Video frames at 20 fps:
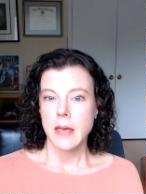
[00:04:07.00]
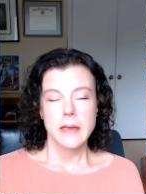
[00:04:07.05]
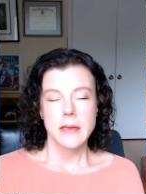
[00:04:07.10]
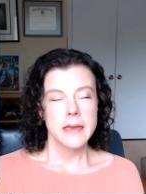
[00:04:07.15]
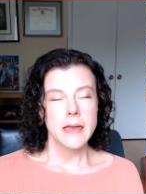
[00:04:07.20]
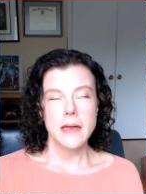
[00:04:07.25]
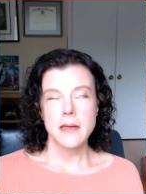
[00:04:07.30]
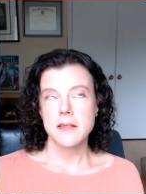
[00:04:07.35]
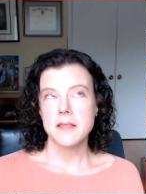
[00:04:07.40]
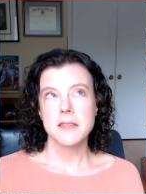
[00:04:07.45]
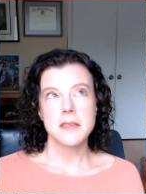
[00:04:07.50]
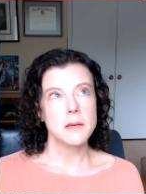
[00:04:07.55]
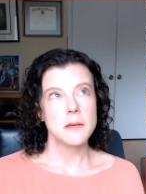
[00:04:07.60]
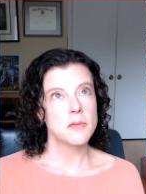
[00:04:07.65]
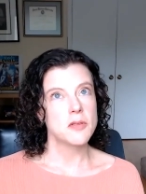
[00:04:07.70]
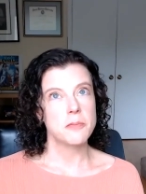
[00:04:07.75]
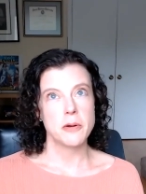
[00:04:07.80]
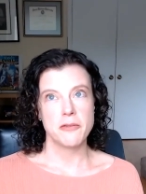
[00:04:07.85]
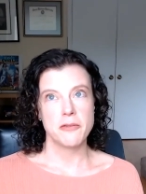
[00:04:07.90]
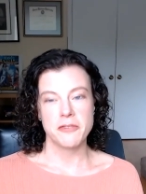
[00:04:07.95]
Yeah, it
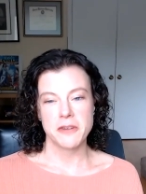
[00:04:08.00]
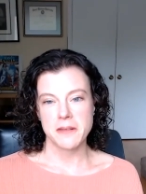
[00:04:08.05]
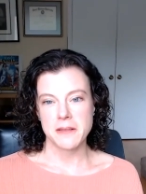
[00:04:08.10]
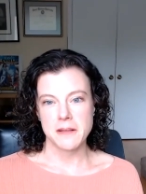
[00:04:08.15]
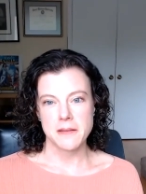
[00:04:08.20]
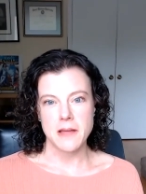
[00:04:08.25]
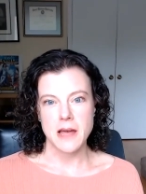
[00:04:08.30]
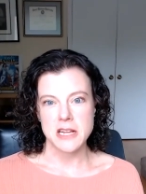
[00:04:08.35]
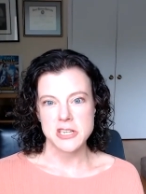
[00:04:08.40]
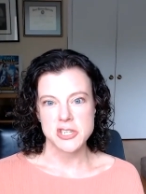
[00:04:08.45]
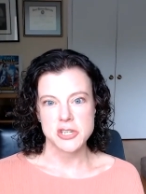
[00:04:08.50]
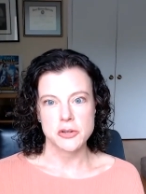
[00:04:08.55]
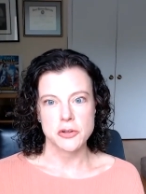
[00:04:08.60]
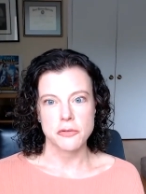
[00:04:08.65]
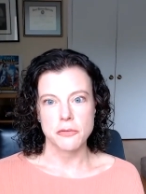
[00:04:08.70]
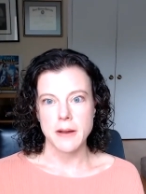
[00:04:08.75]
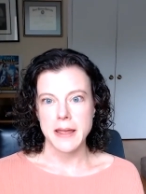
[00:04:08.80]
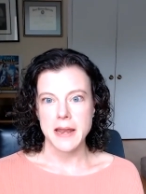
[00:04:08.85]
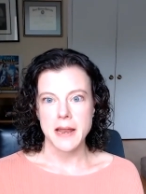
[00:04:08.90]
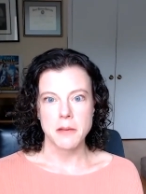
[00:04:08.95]
seems perfectly logical,
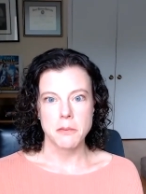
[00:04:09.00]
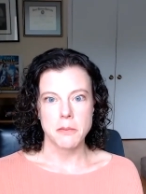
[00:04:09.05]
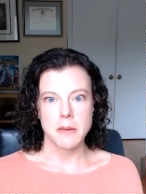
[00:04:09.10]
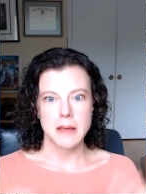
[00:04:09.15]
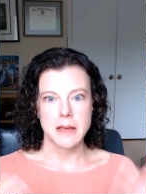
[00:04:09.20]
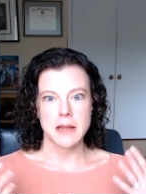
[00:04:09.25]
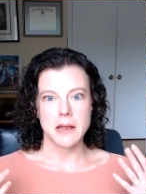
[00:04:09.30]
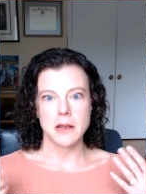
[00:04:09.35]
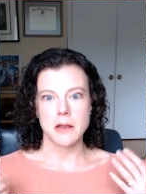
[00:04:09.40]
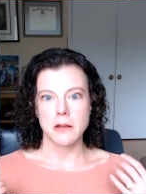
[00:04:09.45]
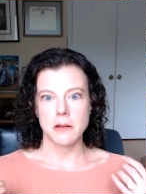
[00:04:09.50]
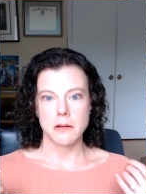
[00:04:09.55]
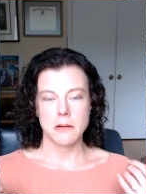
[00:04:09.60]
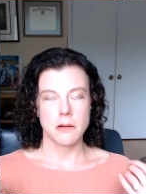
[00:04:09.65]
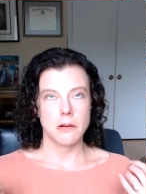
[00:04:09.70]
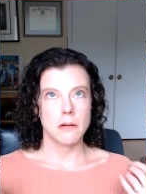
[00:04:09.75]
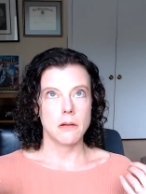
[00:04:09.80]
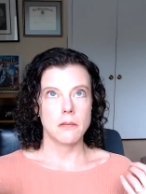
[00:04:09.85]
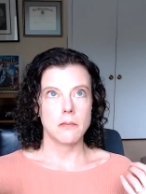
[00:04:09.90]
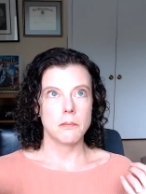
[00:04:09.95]
right? I mean,
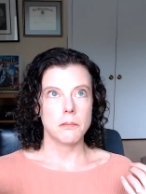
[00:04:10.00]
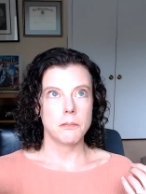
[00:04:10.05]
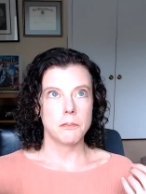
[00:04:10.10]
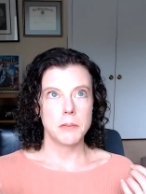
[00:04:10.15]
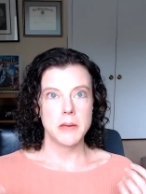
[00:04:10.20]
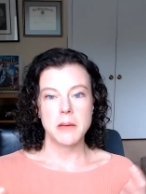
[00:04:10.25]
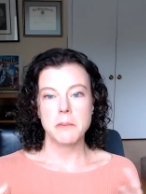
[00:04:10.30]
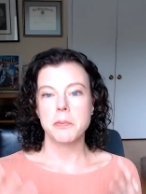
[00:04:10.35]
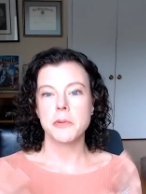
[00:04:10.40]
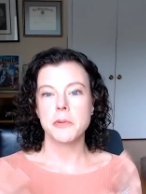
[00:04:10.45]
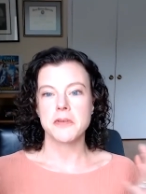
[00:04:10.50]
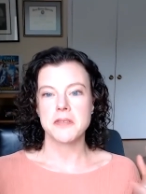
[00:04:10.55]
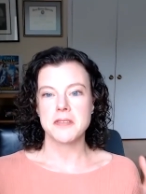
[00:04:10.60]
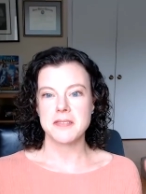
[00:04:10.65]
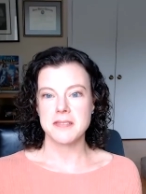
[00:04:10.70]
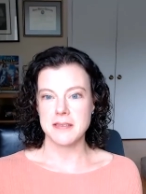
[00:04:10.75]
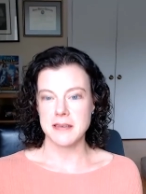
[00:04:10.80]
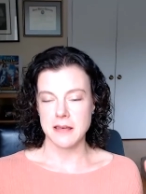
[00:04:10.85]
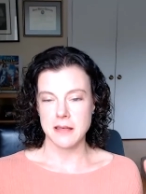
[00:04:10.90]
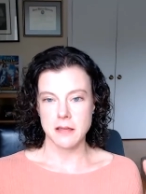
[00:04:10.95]
people
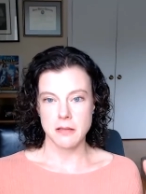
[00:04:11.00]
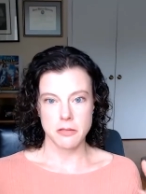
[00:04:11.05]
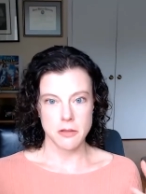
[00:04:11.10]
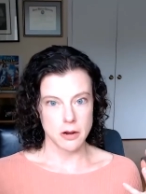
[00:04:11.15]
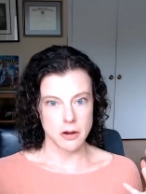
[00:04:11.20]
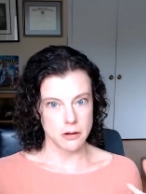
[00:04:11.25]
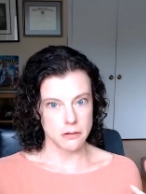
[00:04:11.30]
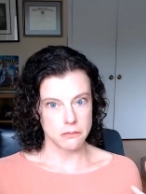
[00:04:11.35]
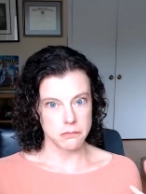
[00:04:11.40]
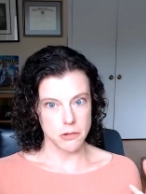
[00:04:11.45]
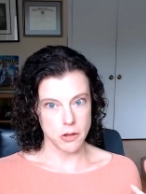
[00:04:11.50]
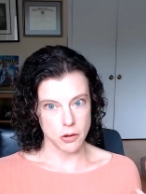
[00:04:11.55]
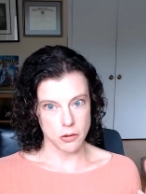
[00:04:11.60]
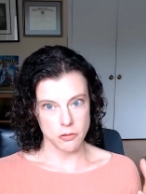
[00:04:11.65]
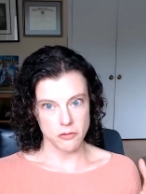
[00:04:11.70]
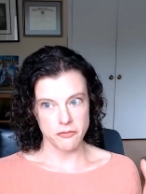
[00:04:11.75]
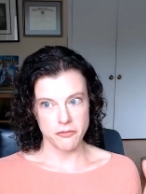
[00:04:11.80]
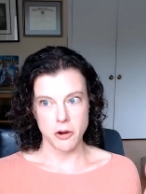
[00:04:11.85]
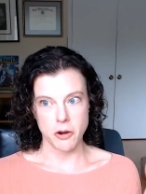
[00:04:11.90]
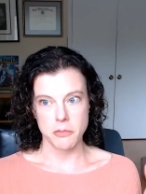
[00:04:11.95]
see their local
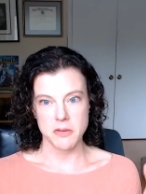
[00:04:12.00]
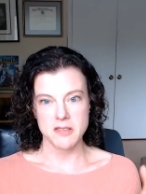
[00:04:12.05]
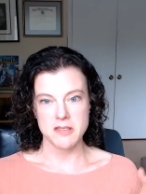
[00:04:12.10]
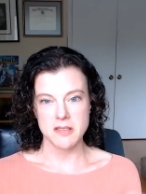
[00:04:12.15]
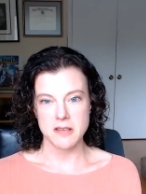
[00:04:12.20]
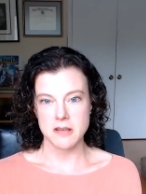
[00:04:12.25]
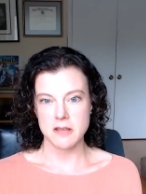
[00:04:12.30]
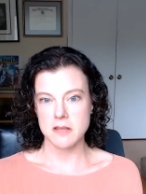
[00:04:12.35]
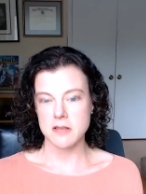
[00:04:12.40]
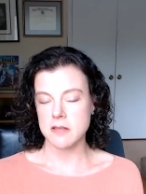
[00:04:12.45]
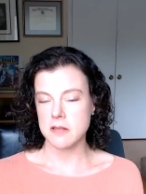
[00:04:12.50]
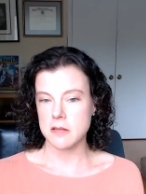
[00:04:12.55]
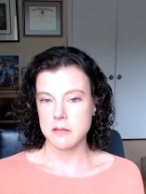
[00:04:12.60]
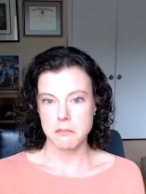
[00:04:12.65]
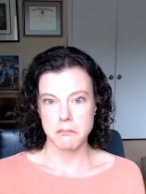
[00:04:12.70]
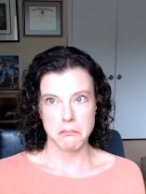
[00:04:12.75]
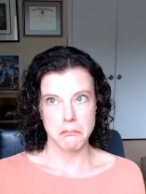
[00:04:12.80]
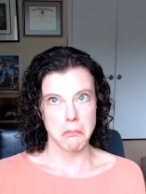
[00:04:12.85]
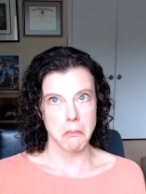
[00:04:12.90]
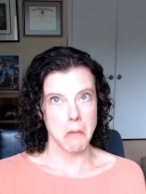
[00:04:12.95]
pharmacists
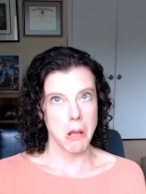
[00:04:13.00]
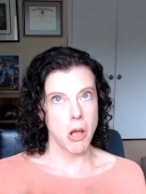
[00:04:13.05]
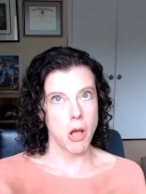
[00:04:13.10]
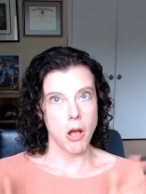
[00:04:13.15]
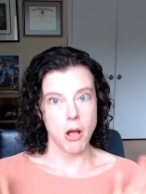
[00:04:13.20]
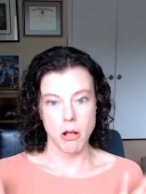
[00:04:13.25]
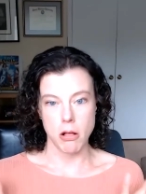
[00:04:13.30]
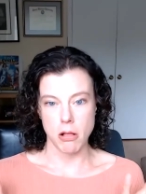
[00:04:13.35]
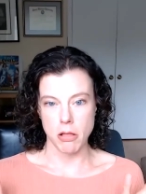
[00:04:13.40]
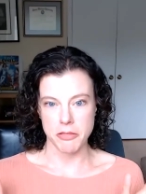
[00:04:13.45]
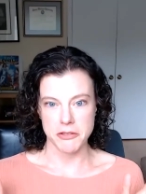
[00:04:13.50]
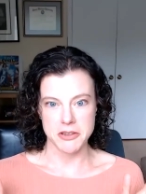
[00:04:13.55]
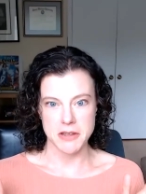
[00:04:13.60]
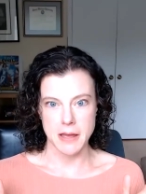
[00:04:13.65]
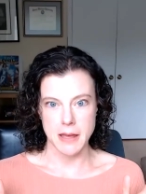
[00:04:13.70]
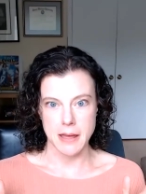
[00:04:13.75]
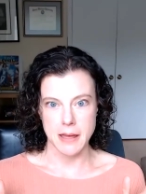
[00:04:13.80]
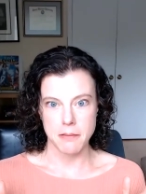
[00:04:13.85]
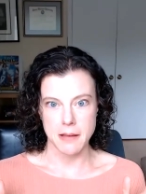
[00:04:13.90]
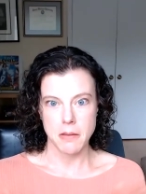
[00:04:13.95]
all the
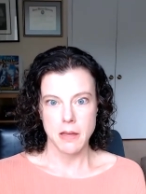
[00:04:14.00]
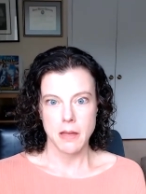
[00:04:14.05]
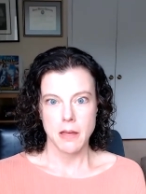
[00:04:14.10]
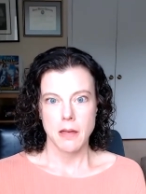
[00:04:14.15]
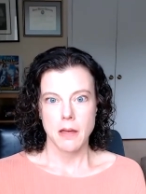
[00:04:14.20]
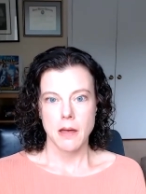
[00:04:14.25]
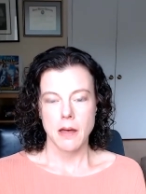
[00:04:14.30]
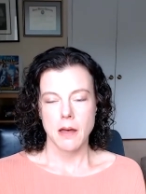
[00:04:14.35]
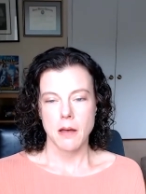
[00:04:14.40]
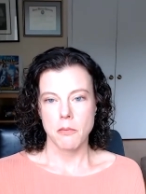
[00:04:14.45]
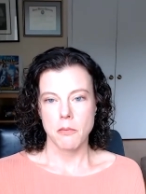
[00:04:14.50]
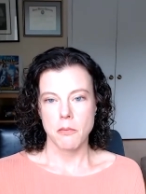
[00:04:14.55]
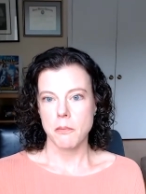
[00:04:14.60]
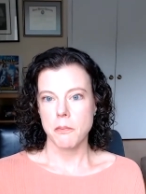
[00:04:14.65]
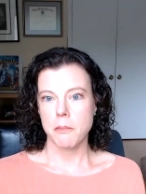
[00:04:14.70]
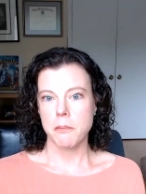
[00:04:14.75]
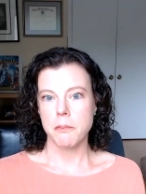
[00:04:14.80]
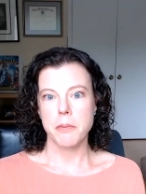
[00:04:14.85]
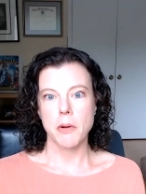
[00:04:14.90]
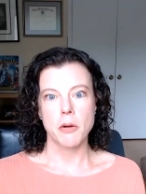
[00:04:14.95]
time um,
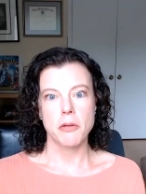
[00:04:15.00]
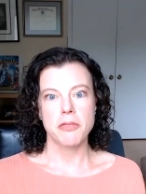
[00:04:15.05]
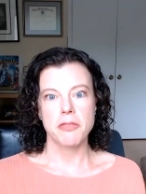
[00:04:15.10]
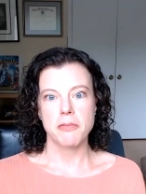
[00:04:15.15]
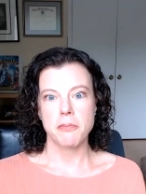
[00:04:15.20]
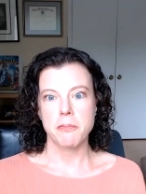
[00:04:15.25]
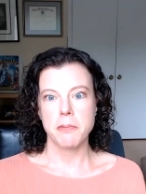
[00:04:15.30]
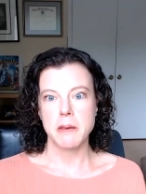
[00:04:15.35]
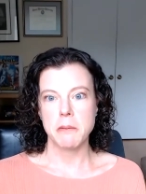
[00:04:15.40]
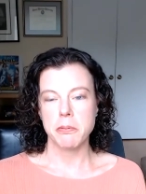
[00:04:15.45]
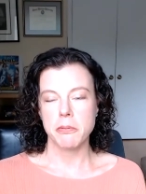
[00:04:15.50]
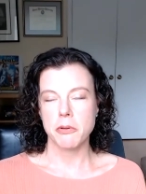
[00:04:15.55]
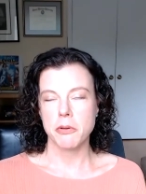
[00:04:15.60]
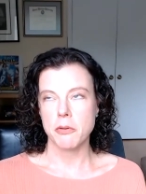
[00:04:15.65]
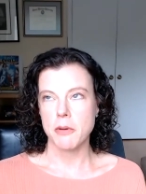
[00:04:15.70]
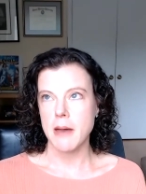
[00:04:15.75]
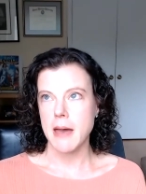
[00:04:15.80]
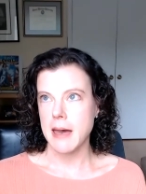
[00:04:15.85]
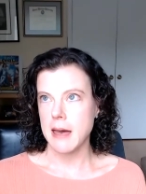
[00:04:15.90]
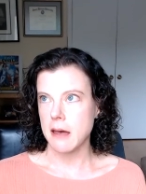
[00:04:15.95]
both people who
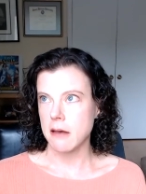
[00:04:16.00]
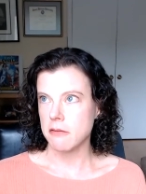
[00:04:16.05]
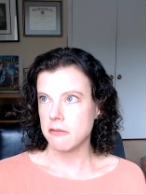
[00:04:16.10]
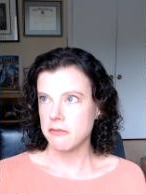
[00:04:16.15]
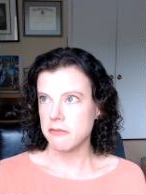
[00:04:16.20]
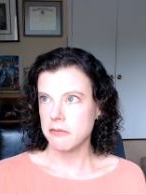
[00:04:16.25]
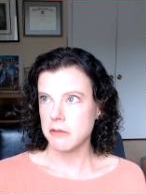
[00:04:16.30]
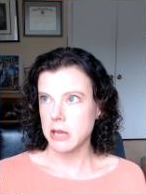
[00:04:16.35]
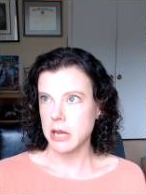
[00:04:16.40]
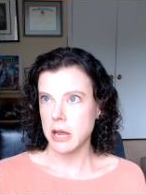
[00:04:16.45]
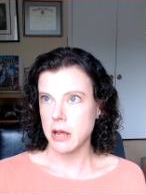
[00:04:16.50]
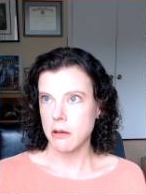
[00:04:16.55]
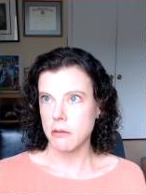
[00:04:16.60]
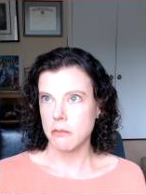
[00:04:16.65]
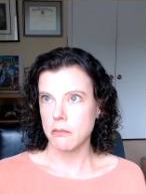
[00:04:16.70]
have you know